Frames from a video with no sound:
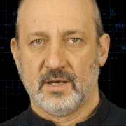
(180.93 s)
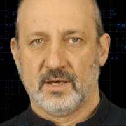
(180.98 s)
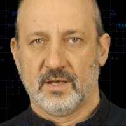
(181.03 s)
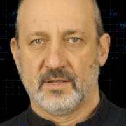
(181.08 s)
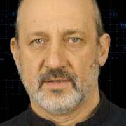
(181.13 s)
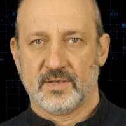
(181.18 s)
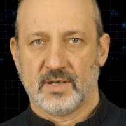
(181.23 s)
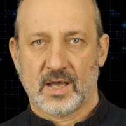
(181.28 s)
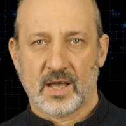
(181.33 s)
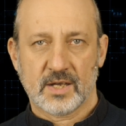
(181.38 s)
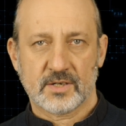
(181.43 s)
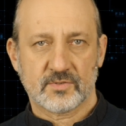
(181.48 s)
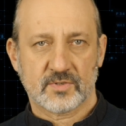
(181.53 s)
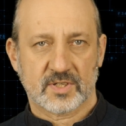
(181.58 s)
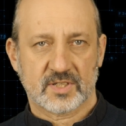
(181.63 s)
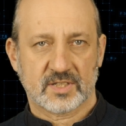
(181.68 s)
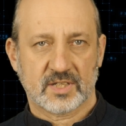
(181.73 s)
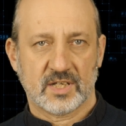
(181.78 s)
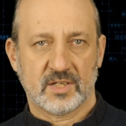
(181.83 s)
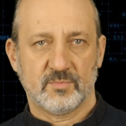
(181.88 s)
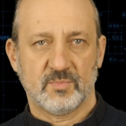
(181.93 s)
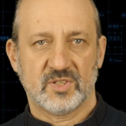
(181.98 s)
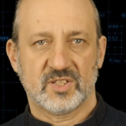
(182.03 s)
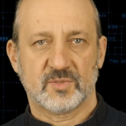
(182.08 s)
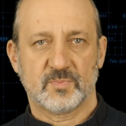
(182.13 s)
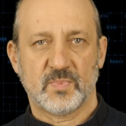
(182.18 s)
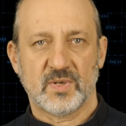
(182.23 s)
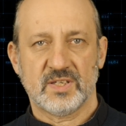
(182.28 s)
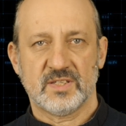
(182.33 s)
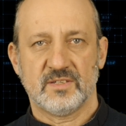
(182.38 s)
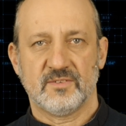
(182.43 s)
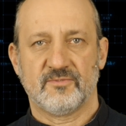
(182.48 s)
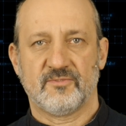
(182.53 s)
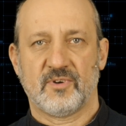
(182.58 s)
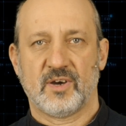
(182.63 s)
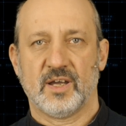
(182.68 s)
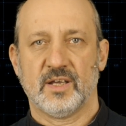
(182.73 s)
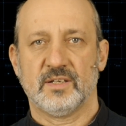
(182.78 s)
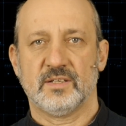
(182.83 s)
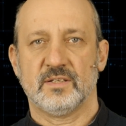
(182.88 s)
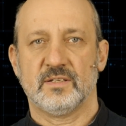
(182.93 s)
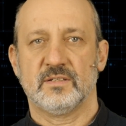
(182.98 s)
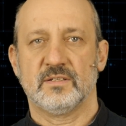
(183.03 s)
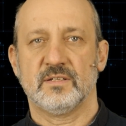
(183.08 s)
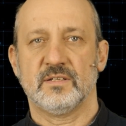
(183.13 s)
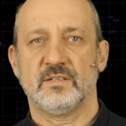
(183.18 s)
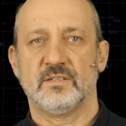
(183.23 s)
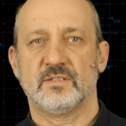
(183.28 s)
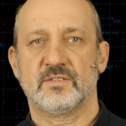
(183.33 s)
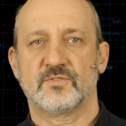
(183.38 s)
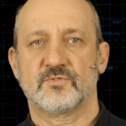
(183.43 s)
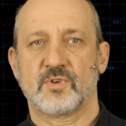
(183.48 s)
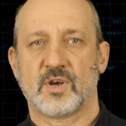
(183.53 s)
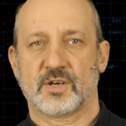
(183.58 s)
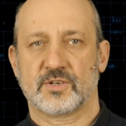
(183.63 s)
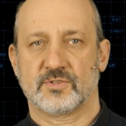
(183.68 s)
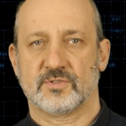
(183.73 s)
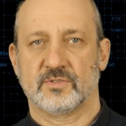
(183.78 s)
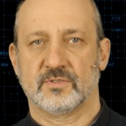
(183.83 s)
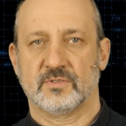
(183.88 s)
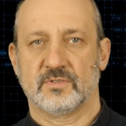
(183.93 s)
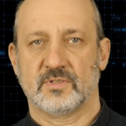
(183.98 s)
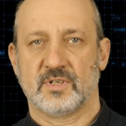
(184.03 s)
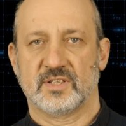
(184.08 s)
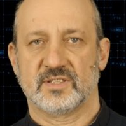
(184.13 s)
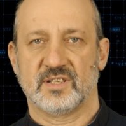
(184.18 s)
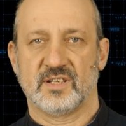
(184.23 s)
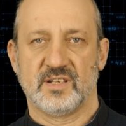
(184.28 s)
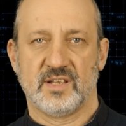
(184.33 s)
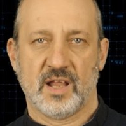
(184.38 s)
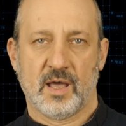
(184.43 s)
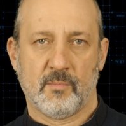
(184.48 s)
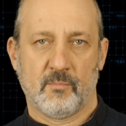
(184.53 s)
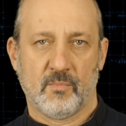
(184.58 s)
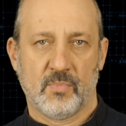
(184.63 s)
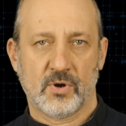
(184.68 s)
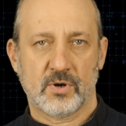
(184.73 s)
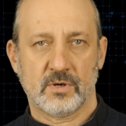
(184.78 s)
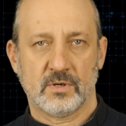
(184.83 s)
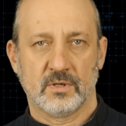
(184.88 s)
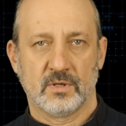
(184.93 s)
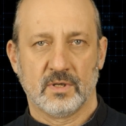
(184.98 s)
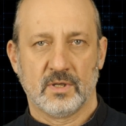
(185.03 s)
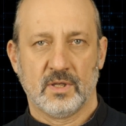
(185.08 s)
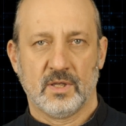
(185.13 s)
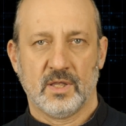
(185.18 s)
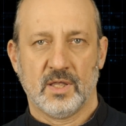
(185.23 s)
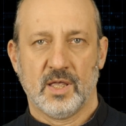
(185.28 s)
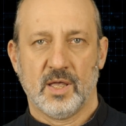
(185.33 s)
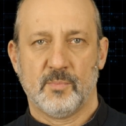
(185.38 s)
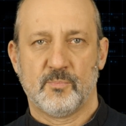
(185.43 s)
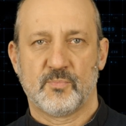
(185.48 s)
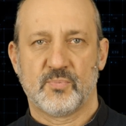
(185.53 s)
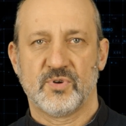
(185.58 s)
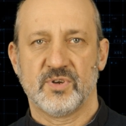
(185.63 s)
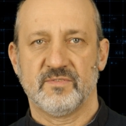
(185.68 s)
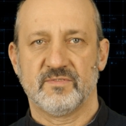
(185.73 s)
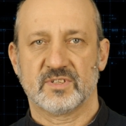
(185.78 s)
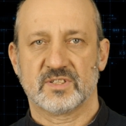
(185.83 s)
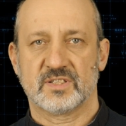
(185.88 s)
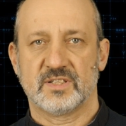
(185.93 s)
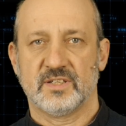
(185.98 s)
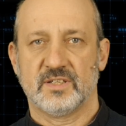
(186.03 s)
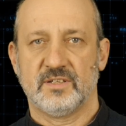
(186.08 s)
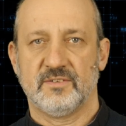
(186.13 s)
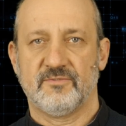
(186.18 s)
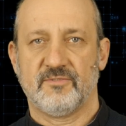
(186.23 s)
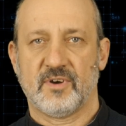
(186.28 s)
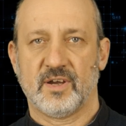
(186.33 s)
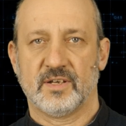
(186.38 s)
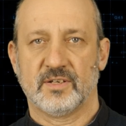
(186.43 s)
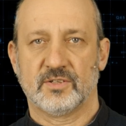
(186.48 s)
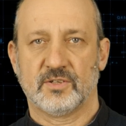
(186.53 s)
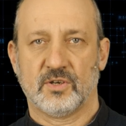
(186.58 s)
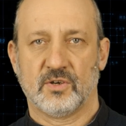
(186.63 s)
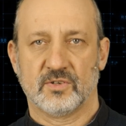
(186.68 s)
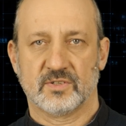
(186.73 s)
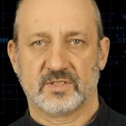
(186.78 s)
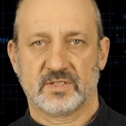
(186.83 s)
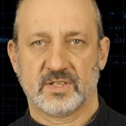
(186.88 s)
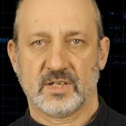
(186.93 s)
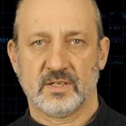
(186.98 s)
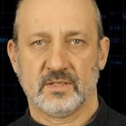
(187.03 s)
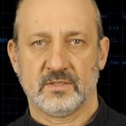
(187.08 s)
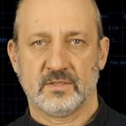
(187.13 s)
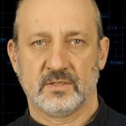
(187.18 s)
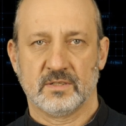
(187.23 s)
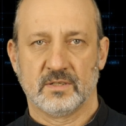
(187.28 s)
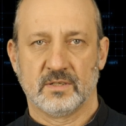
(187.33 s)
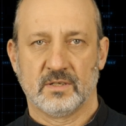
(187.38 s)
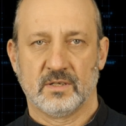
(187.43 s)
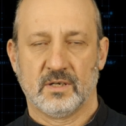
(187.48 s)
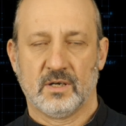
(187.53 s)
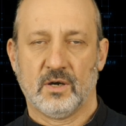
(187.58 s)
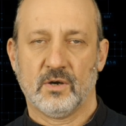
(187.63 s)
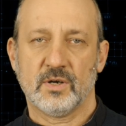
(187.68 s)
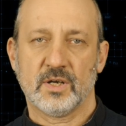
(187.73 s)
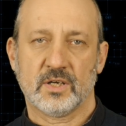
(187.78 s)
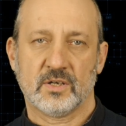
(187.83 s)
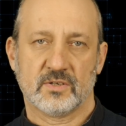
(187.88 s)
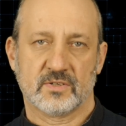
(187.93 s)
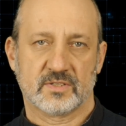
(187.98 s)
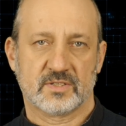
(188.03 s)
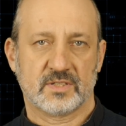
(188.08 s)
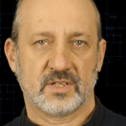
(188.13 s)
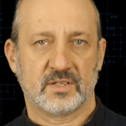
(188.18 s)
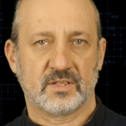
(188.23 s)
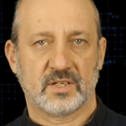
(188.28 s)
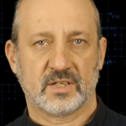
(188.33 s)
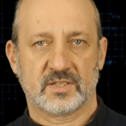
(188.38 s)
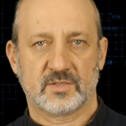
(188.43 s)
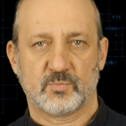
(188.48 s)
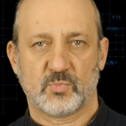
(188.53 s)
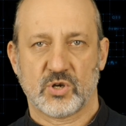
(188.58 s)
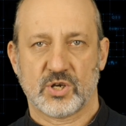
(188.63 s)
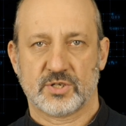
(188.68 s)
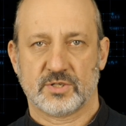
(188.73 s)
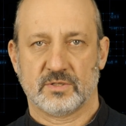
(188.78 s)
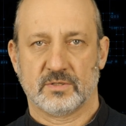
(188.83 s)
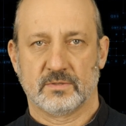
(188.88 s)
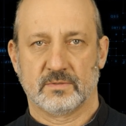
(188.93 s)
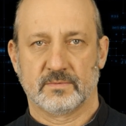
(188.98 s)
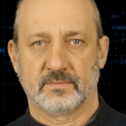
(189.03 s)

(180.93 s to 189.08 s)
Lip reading: The address can be specified in the instruction as a number, a previously defined constant, or a constant expression.